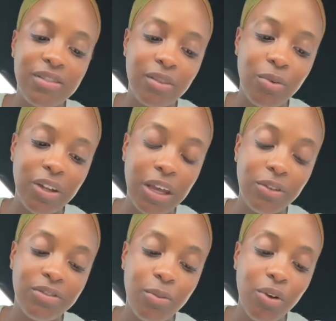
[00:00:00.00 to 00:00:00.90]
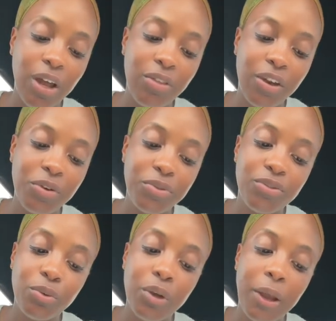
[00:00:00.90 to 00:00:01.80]
someone out there who's
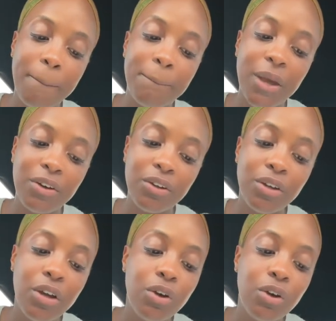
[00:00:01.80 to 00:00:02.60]
doing better,